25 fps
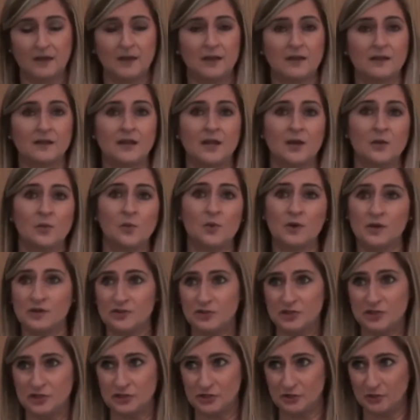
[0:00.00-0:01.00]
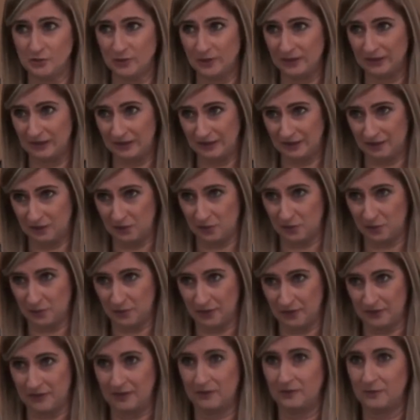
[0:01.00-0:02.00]
Now, what you do when you get up
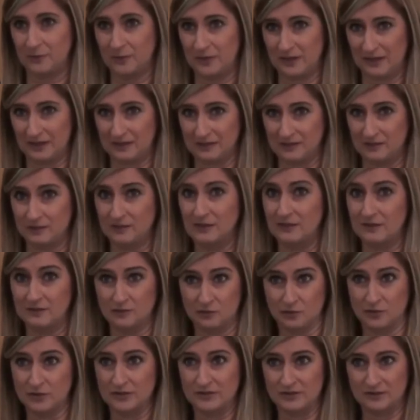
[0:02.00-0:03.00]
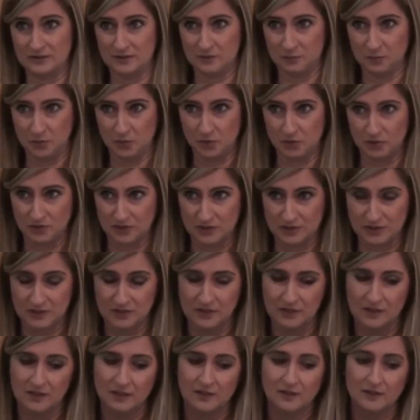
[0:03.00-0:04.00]
and out of bed is just as important.
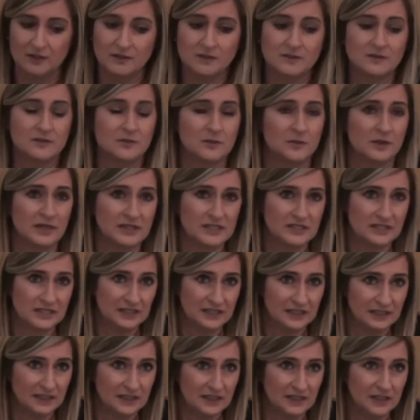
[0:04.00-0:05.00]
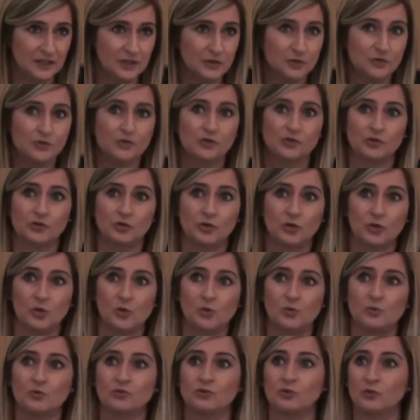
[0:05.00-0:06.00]
So ideally, you should
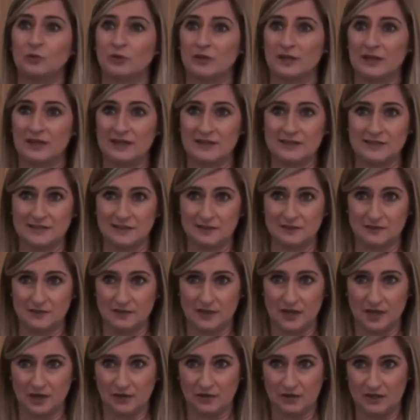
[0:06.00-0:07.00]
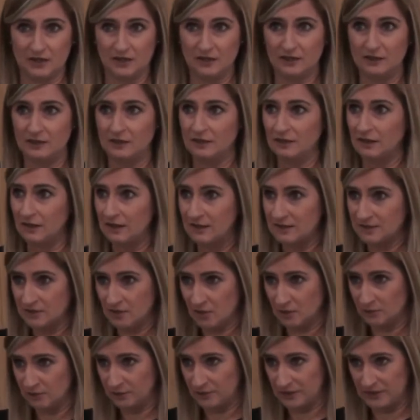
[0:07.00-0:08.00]
go to a nice living area, nice
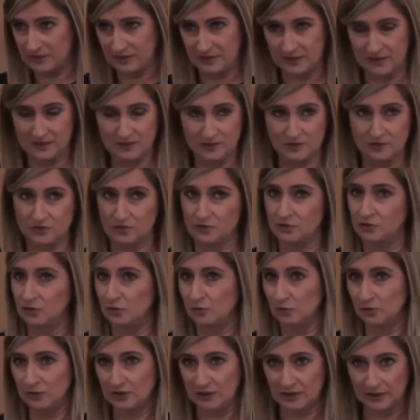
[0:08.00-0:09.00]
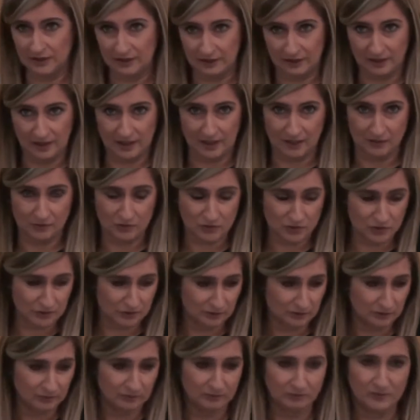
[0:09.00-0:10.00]
comfy seat, don't lie on a couch,
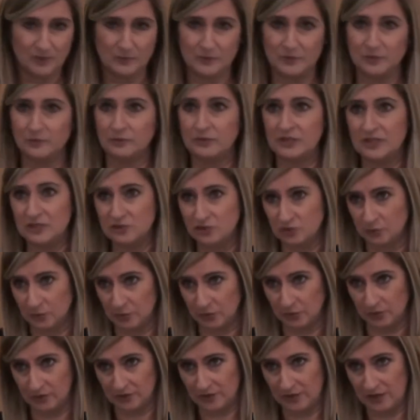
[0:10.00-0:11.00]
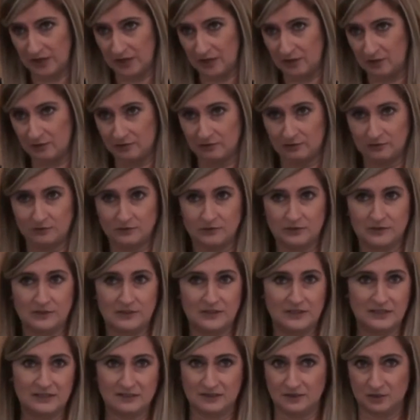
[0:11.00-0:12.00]
maybe read your book there,
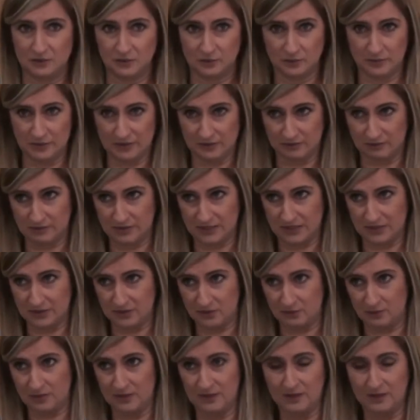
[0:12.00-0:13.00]
listen to a bit of radio.